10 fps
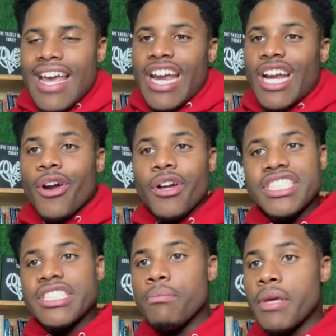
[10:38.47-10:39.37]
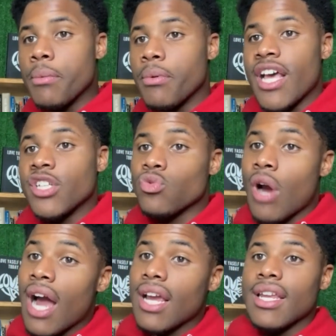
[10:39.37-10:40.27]
encouraging the people that's
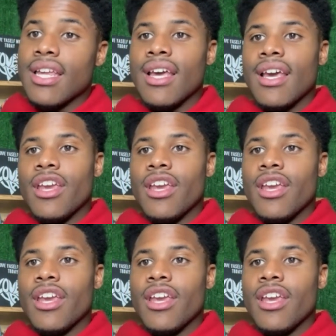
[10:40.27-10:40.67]
rocking it,